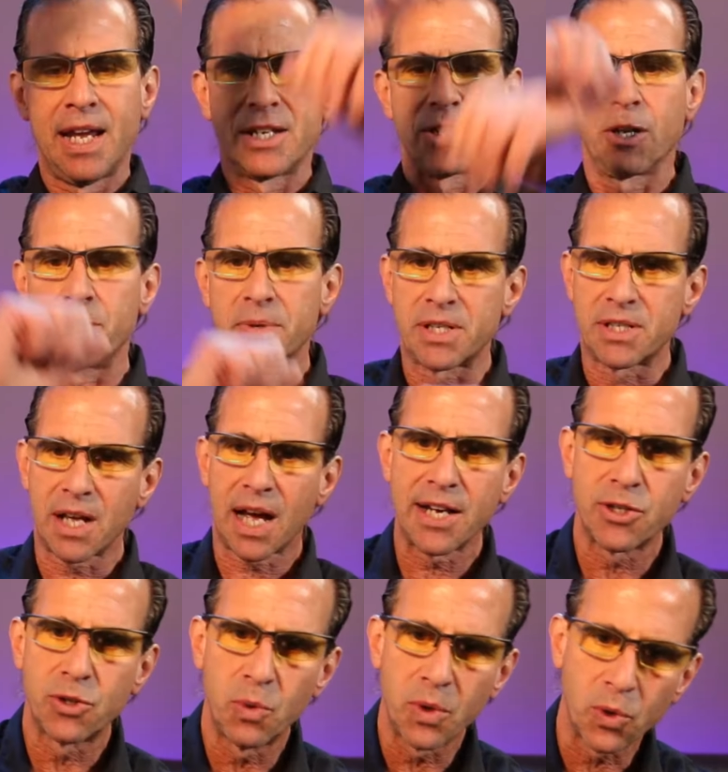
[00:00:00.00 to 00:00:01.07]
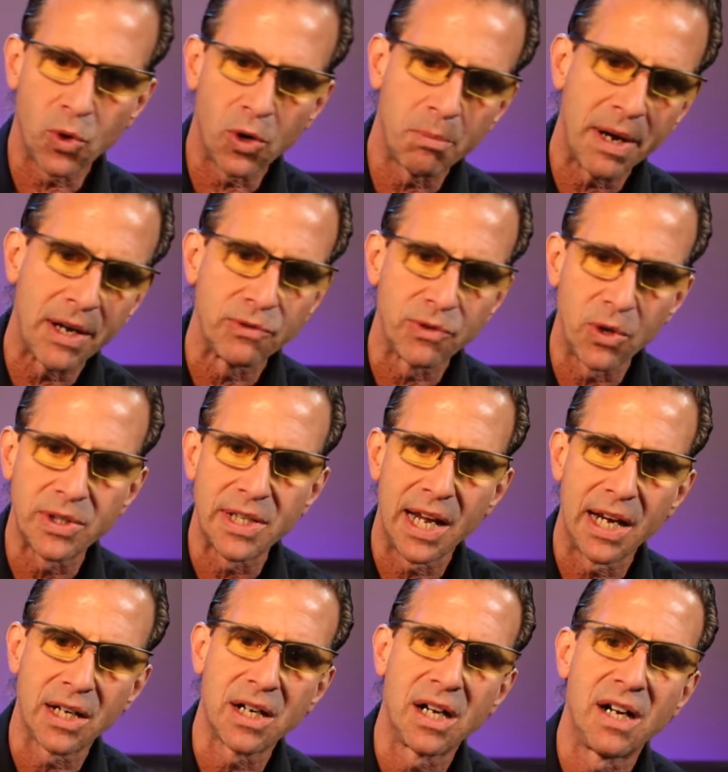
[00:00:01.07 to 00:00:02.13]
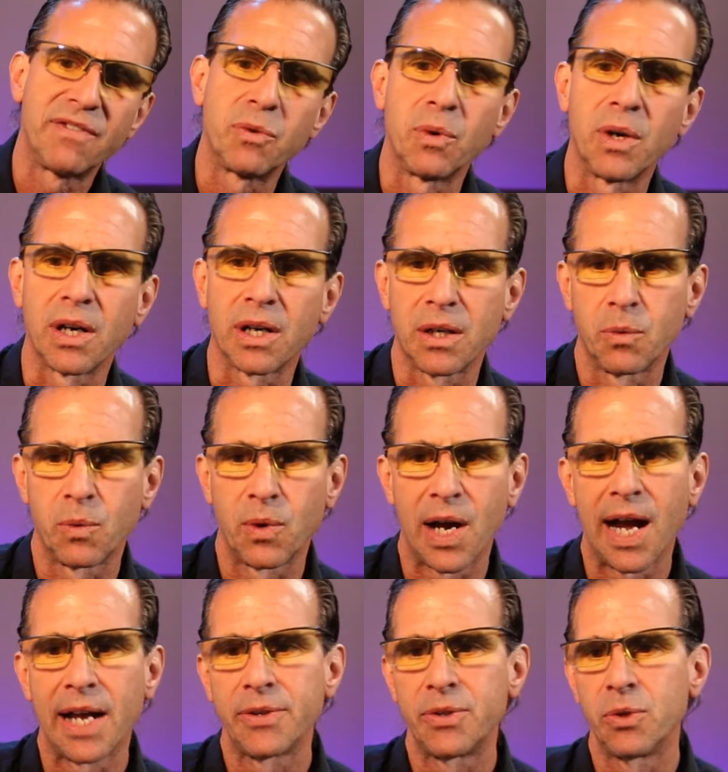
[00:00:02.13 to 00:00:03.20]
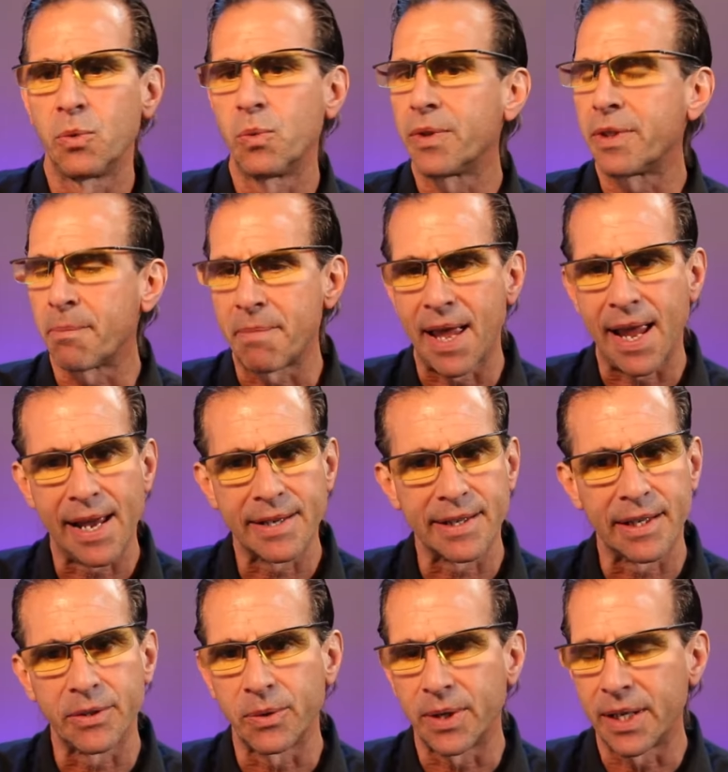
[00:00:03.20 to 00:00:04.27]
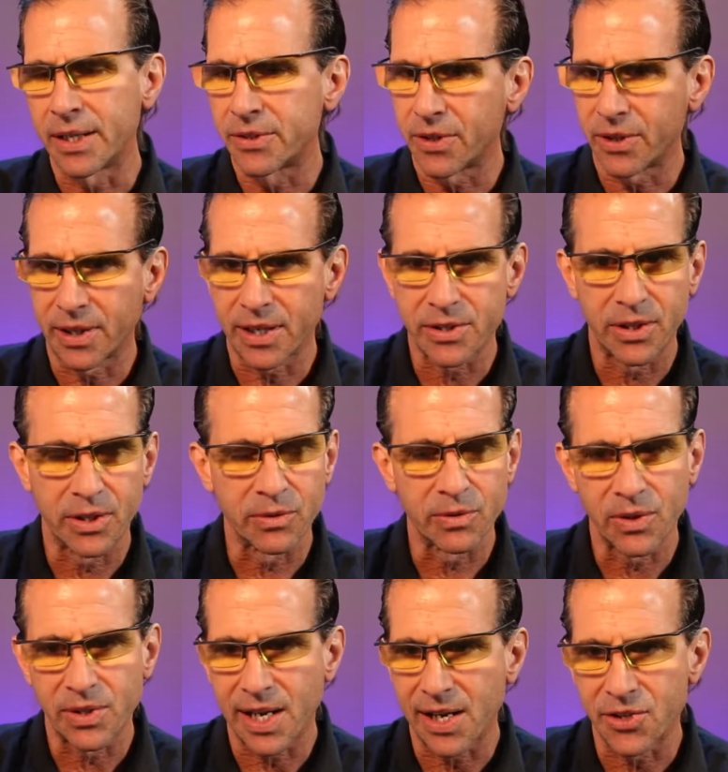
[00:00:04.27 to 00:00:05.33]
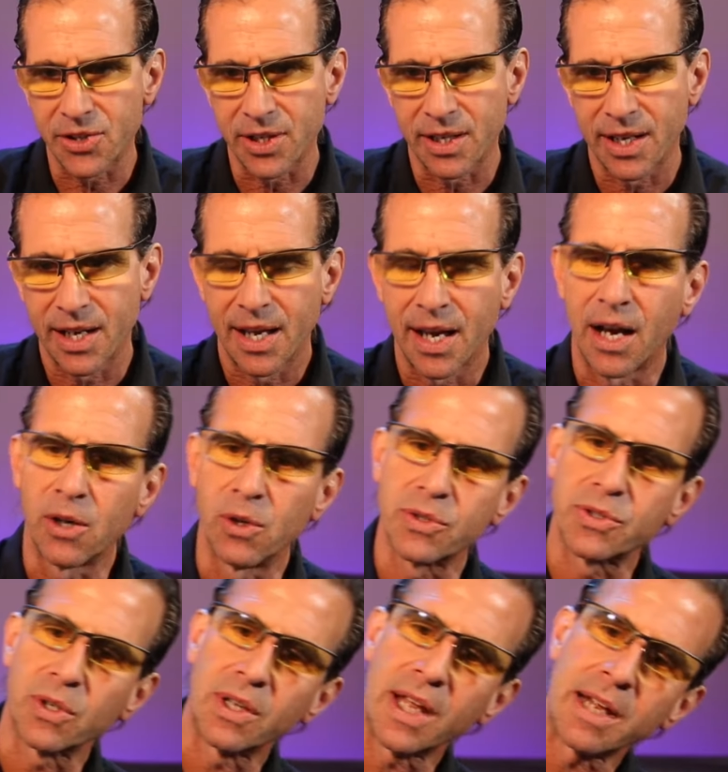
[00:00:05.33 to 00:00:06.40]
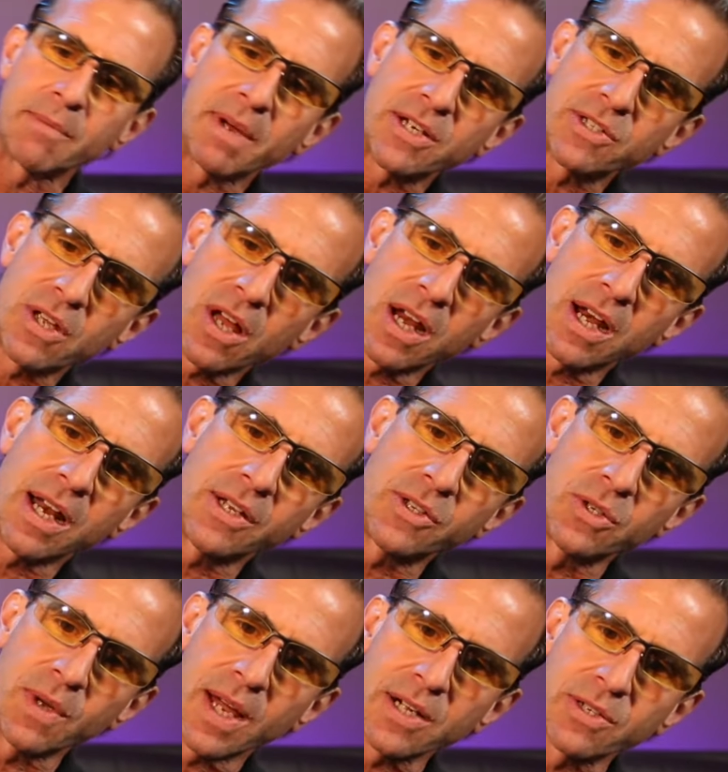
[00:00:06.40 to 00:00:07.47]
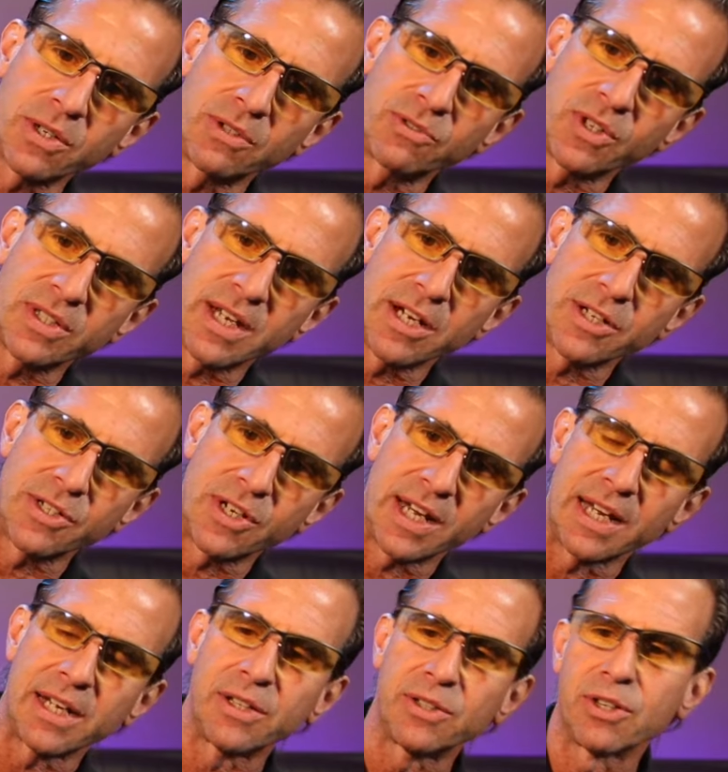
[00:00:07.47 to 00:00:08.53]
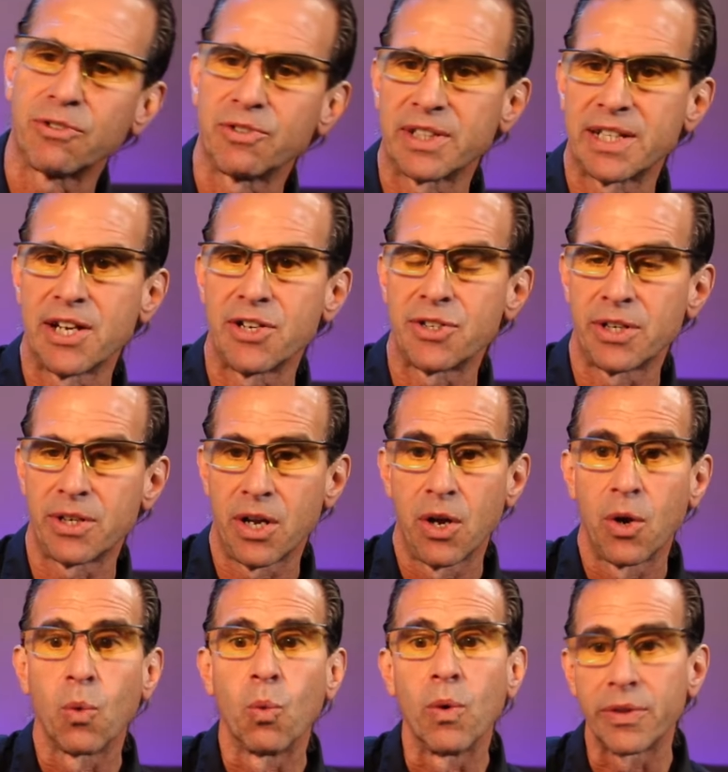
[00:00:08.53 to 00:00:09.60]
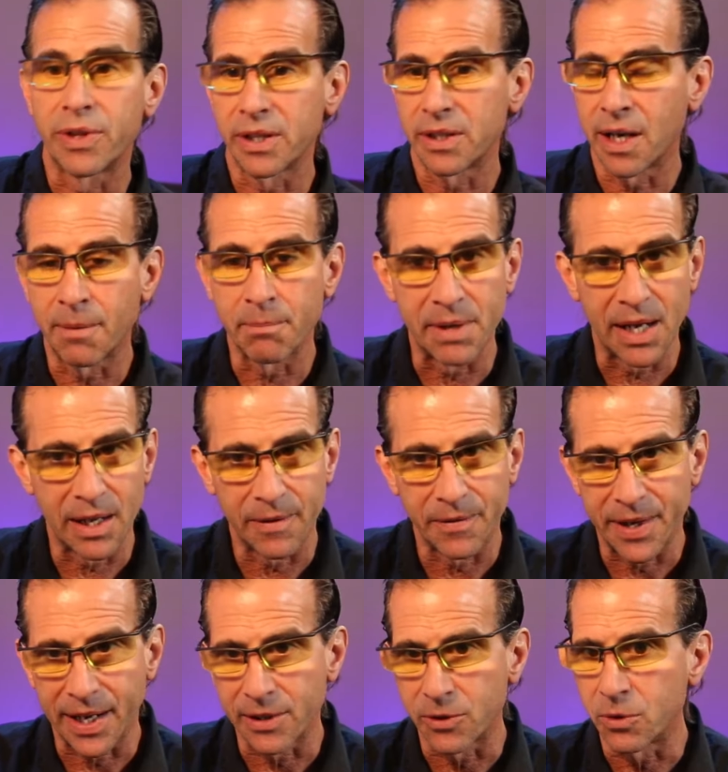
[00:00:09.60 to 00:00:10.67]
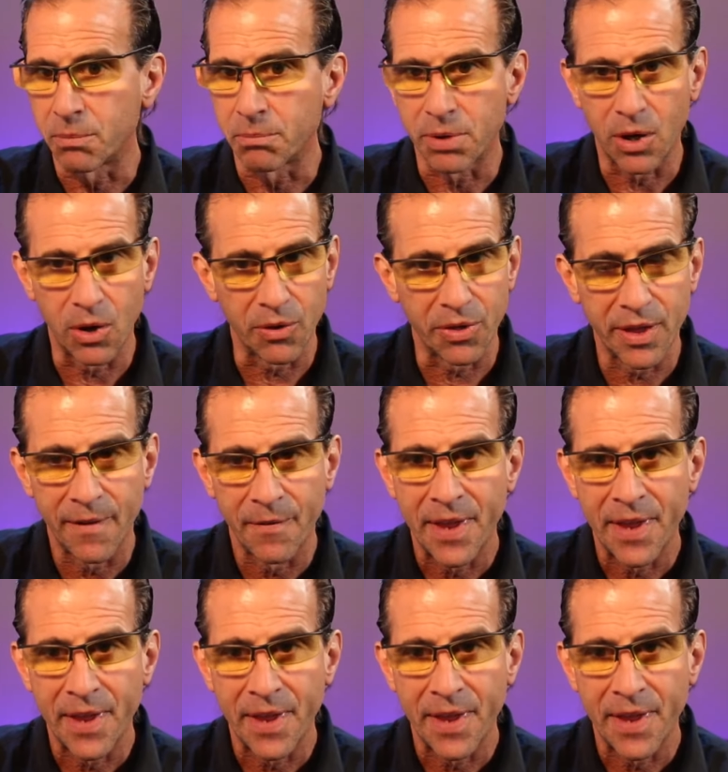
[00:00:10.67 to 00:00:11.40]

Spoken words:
So besides doing all my rotator cuff work, where I do with the bands, I do internal, external rotation. I also lay on my side and I do external rotation and internal rotation with a dumbbell. I do them both.